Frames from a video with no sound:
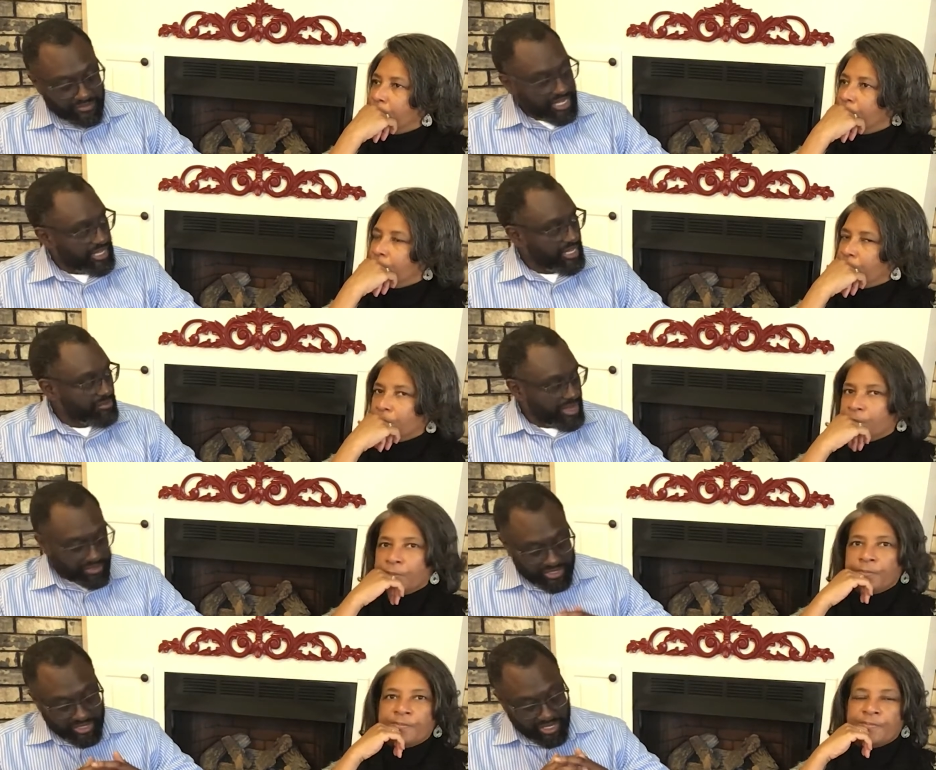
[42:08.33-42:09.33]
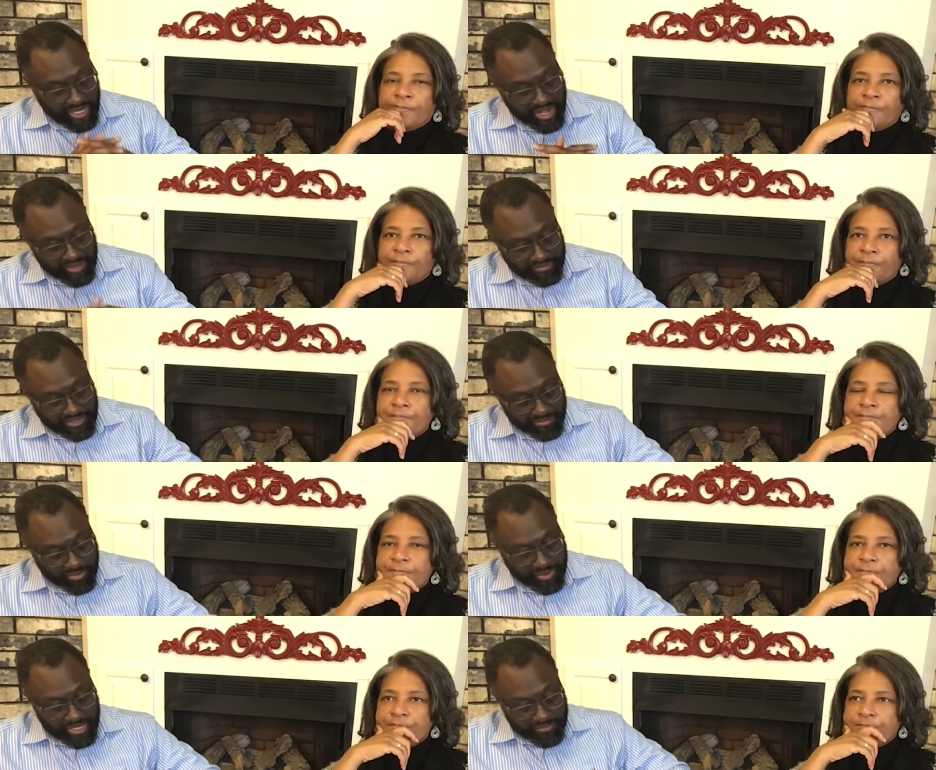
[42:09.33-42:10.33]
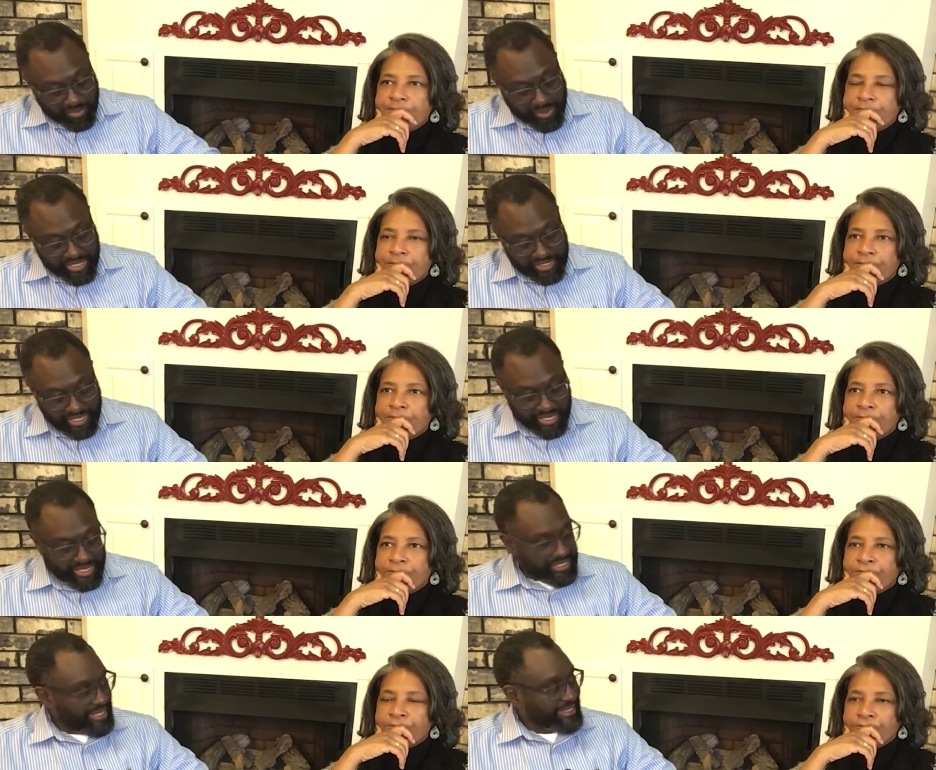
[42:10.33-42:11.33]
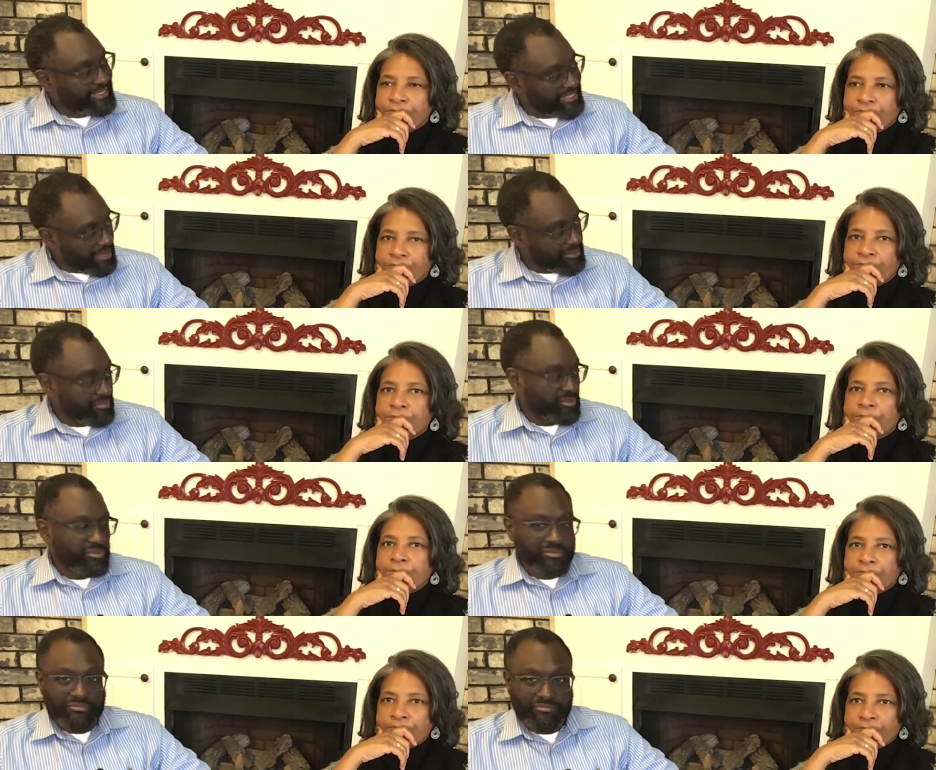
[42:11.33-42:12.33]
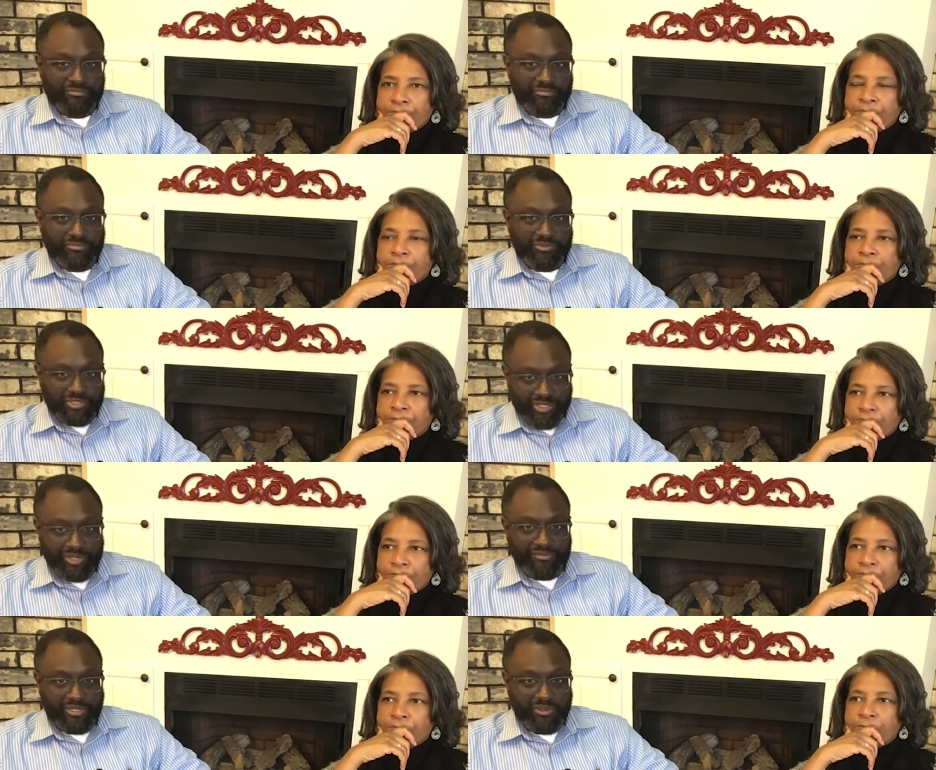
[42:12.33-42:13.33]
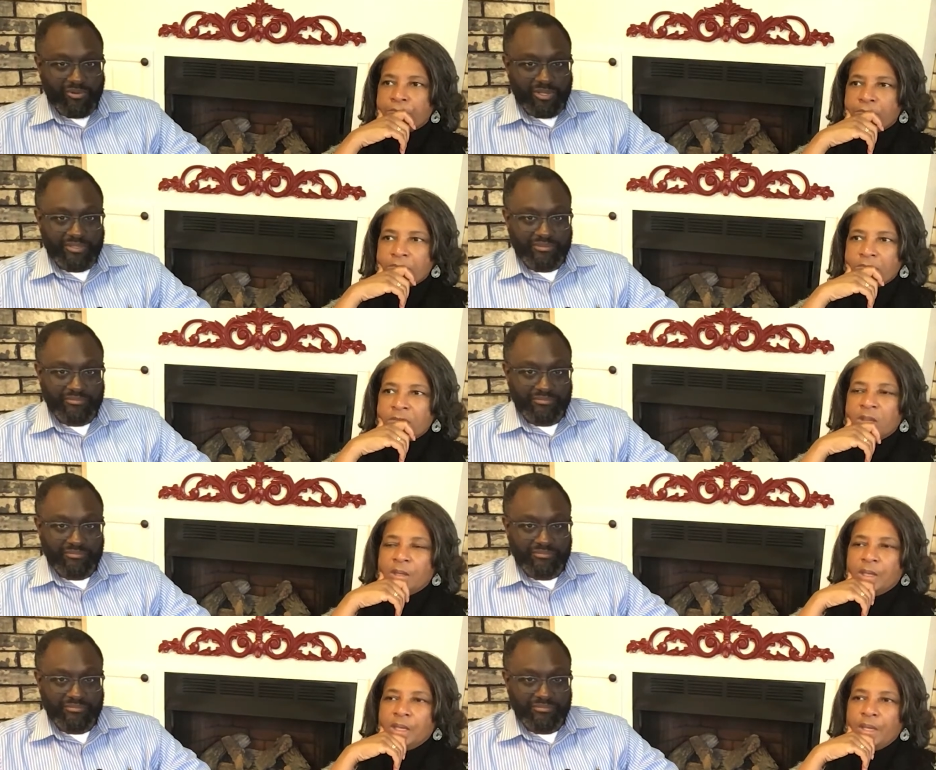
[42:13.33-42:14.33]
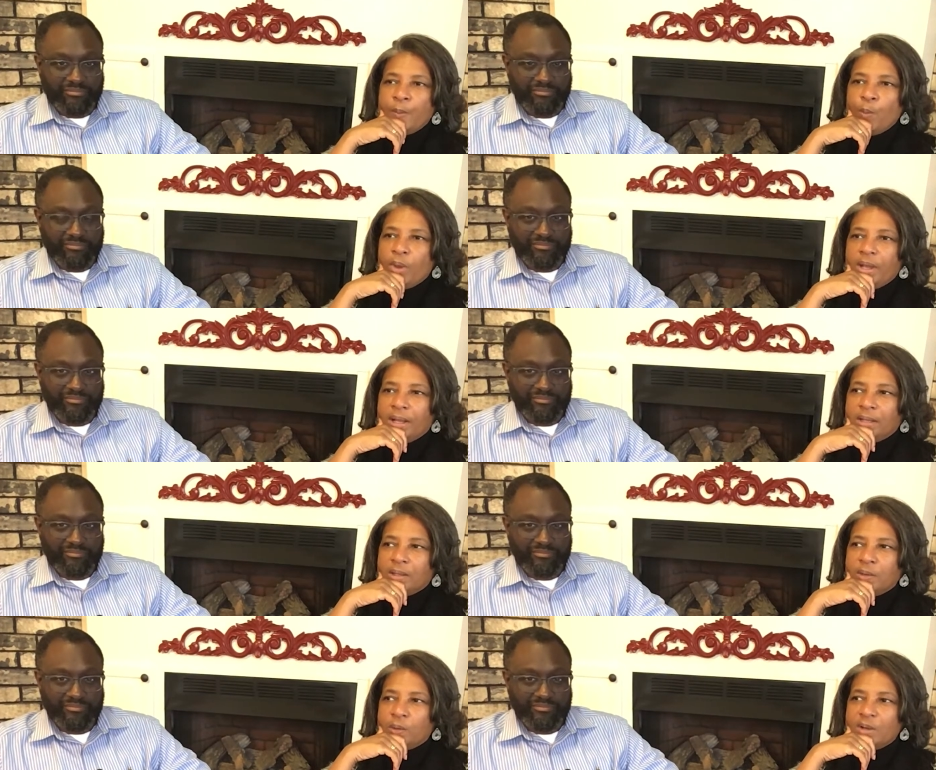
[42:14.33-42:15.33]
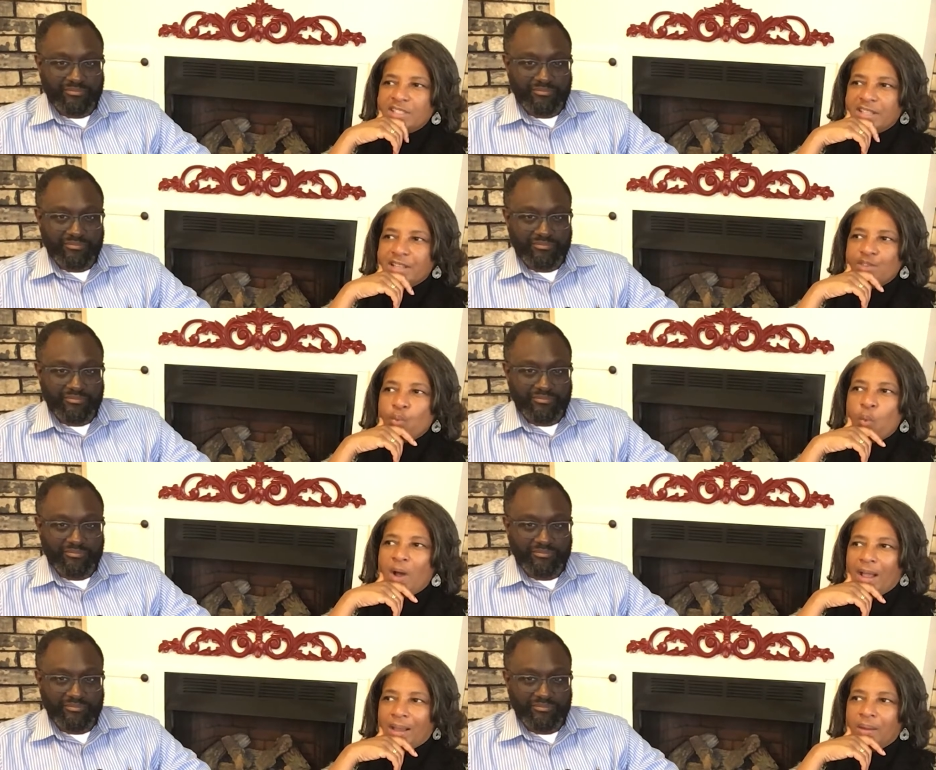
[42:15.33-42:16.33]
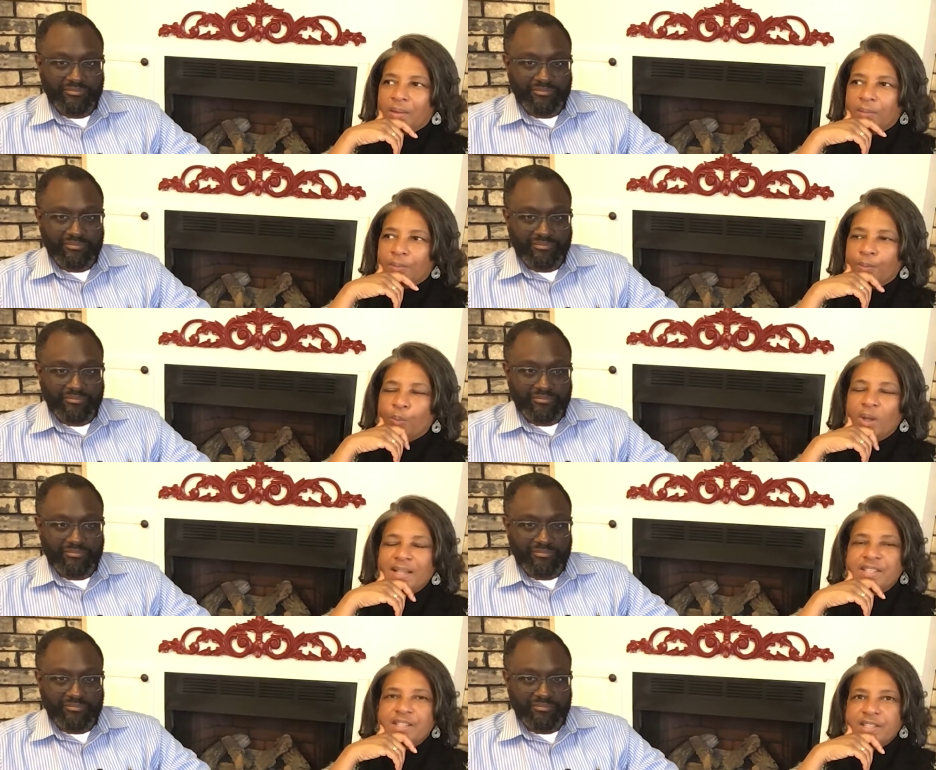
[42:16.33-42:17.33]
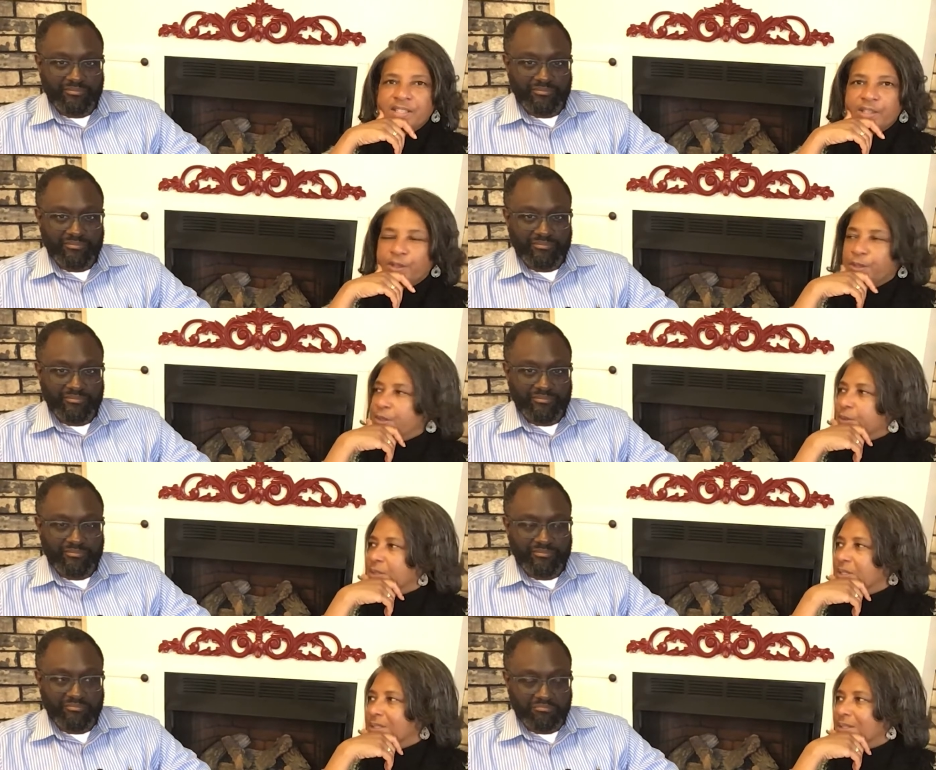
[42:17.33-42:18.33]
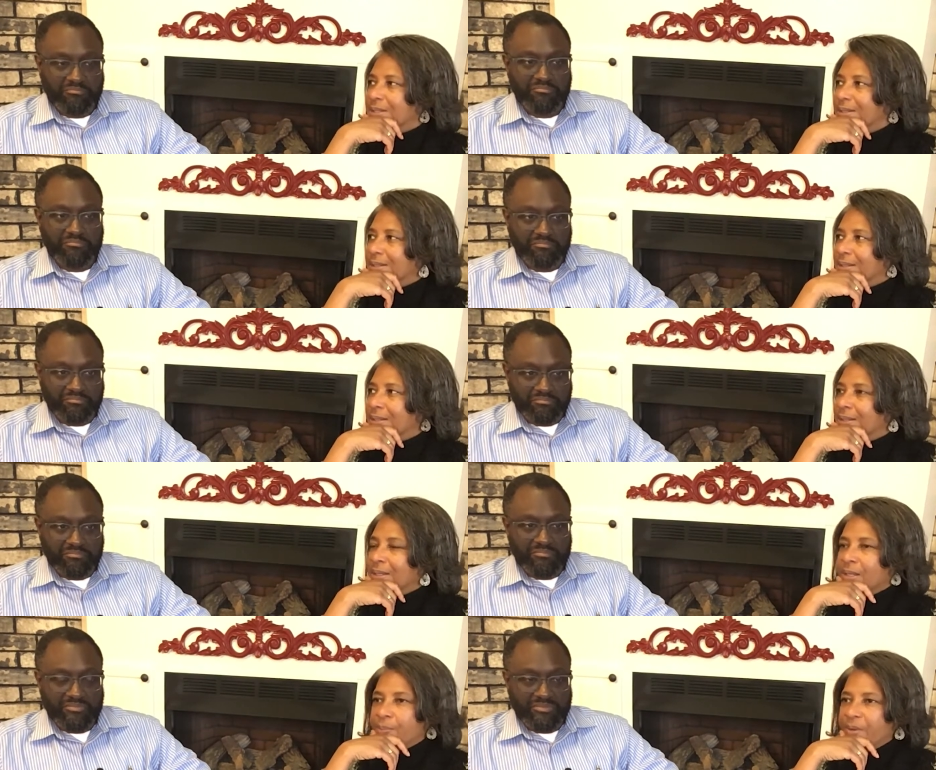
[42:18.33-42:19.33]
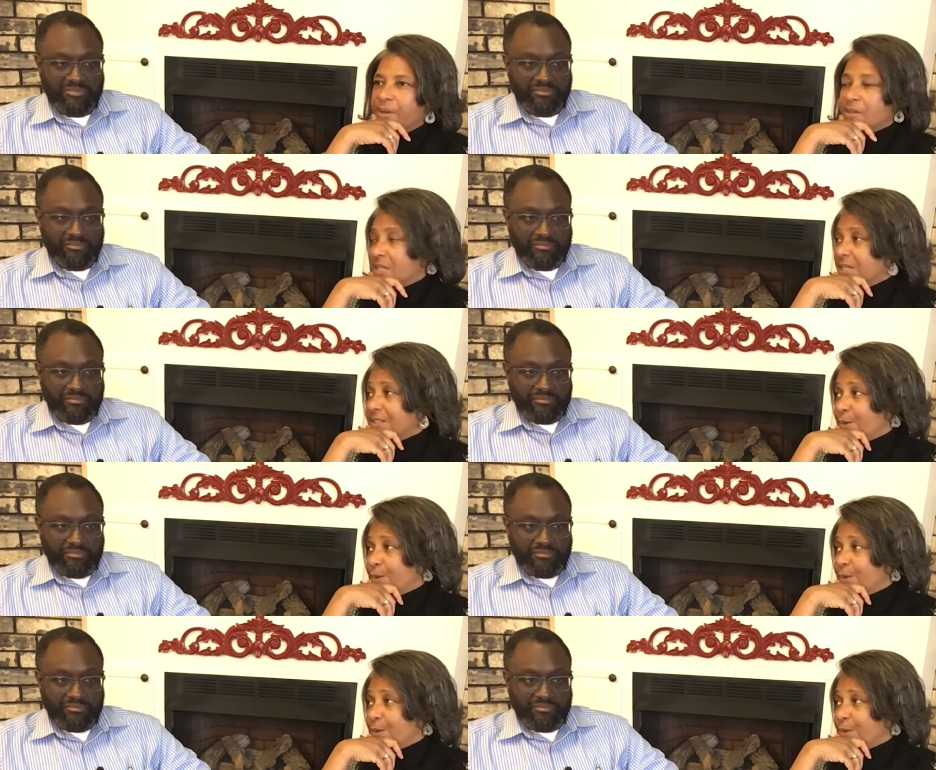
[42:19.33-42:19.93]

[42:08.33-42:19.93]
Speaker 1: and then be able to declare and preach the acceptable year of the Lord.
Speaker 2: And, and the question is why? Why is Jesus here to do this? Because he is the